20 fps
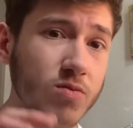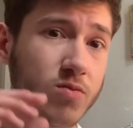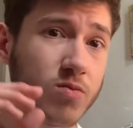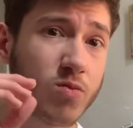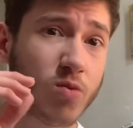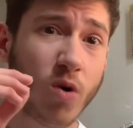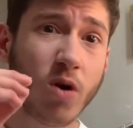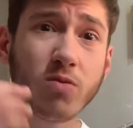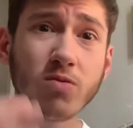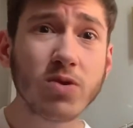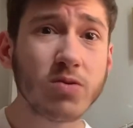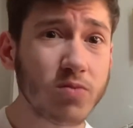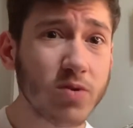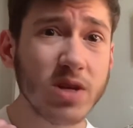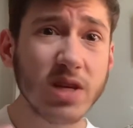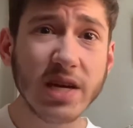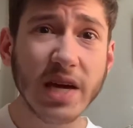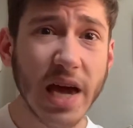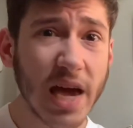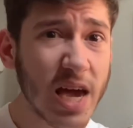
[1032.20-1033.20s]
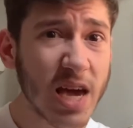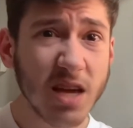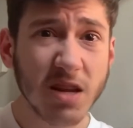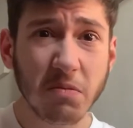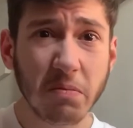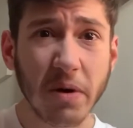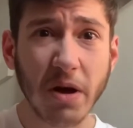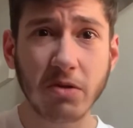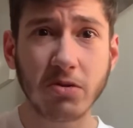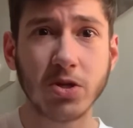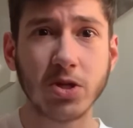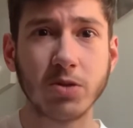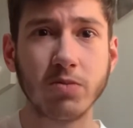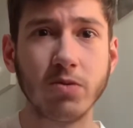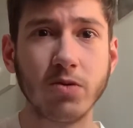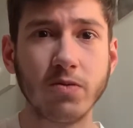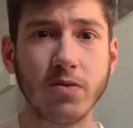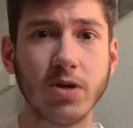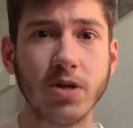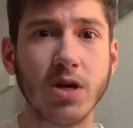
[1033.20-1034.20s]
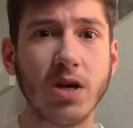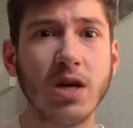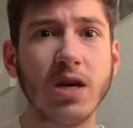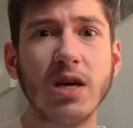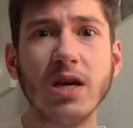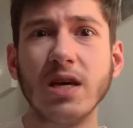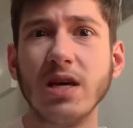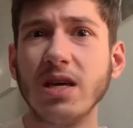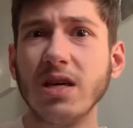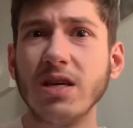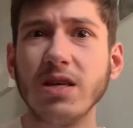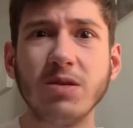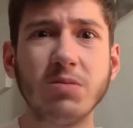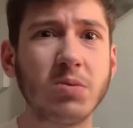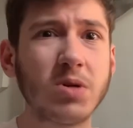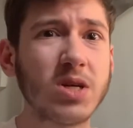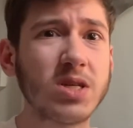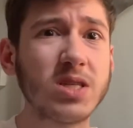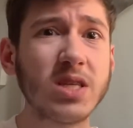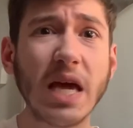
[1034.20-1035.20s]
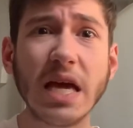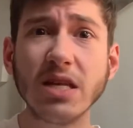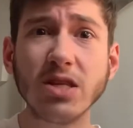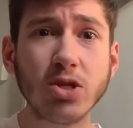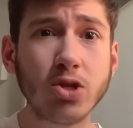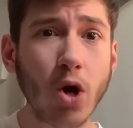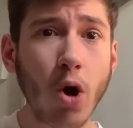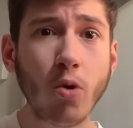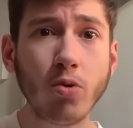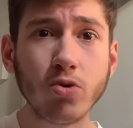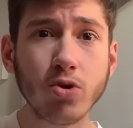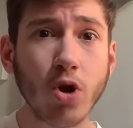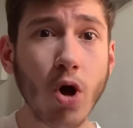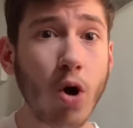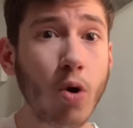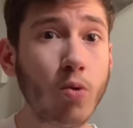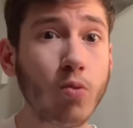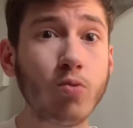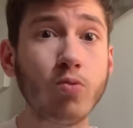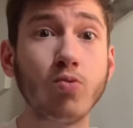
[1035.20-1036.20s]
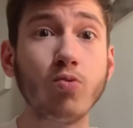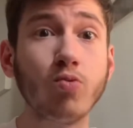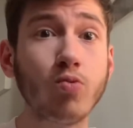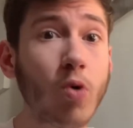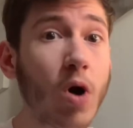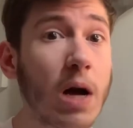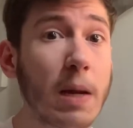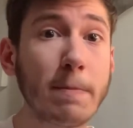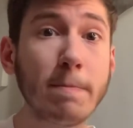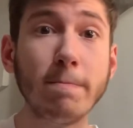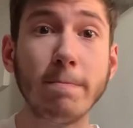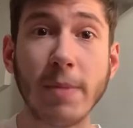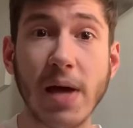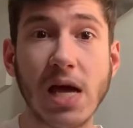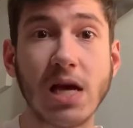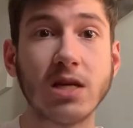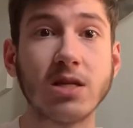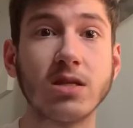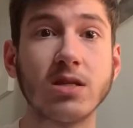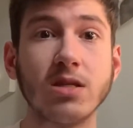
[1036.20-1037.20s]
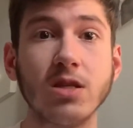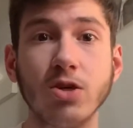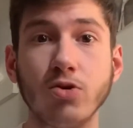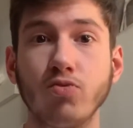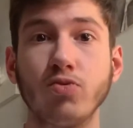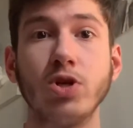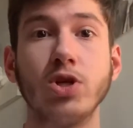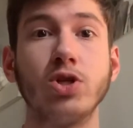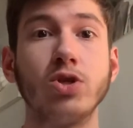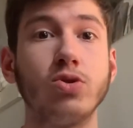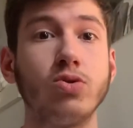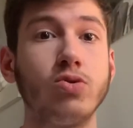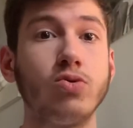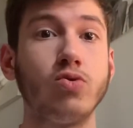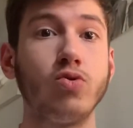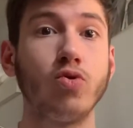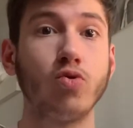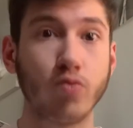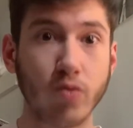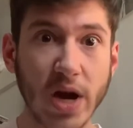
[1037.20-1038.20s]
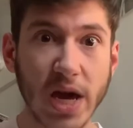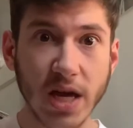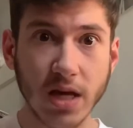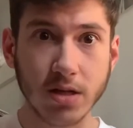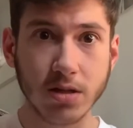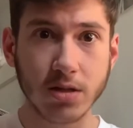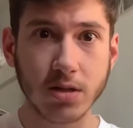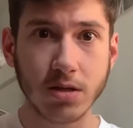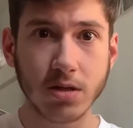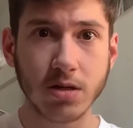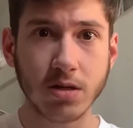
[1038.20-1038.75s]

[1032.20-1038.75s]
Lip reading: What we really hate about this movie is because they don't know what makes the original great.